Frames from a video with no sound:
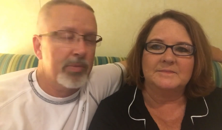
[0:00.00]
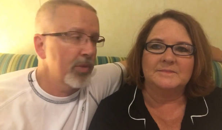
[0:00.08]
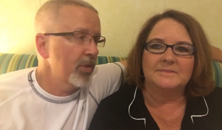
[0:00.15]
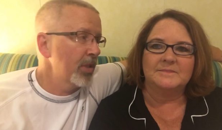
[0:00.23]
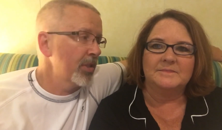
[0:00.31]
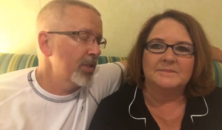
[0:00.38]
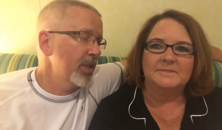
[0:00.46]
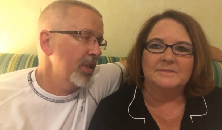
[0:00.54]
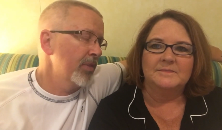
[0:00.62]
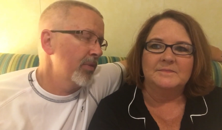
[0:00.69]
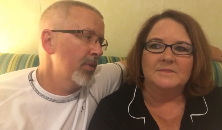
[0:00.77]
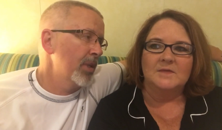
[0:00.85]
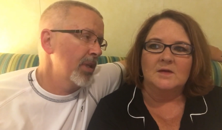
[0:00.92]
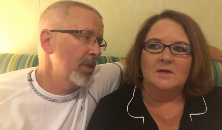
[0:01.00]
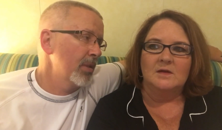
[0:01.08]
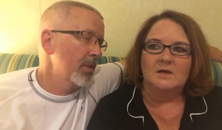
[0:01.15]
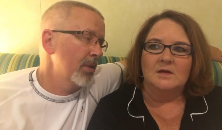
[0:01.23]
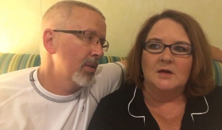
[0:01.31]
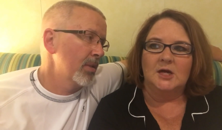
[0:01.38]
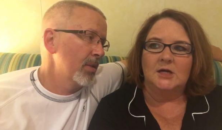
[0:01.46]
Speaker 1: what else they give away?
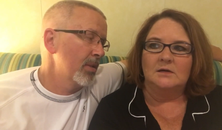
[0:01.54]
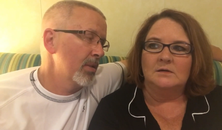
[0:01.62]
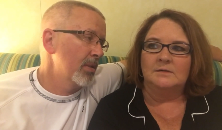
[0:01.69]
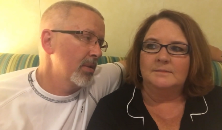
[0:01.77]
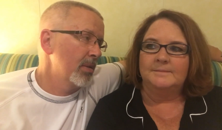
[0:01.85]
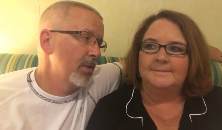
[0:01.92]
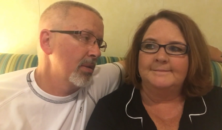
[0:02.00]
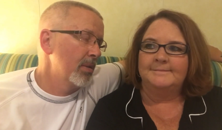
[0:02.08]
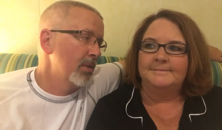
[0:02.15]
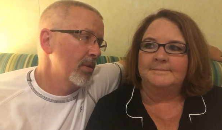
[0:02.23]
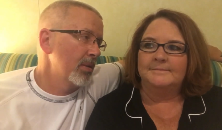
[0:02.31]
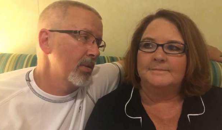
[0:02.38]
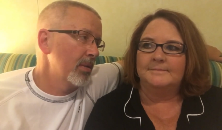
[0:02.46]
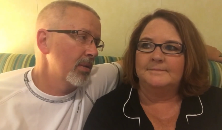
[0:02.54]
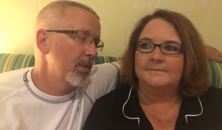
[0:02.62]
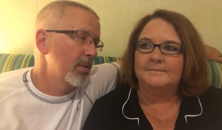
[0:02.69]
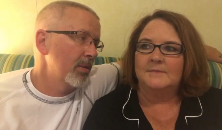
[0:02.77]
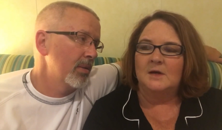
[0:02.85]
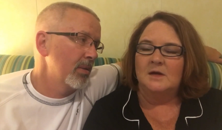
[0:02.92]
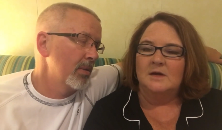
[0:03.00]
Speaker 2: Um,
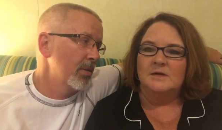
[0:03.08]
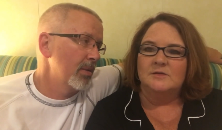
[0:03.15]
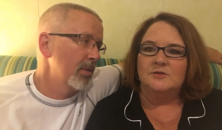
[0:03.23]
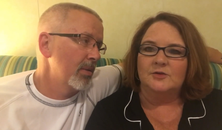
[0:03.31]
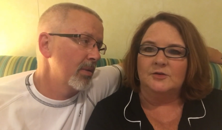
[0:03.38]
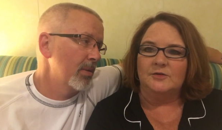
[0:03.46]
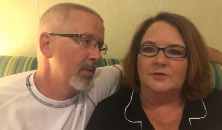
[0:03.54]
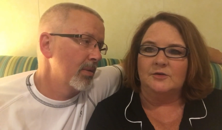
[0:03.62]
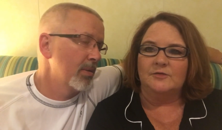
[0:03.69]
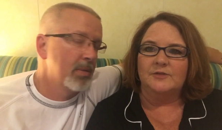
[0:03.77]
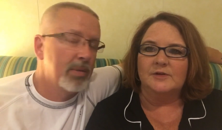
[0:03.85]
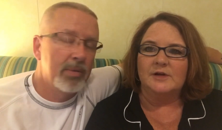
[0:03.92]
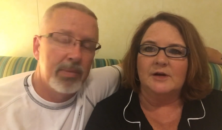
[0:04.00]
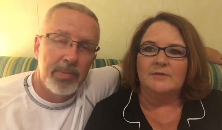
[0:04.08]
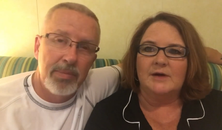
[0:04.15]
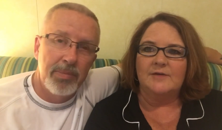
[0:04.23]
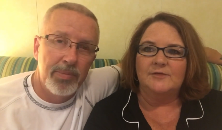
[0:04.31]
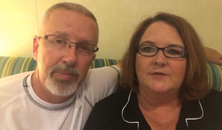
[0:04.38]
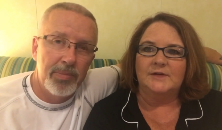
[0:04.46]
so you, you fill out raffle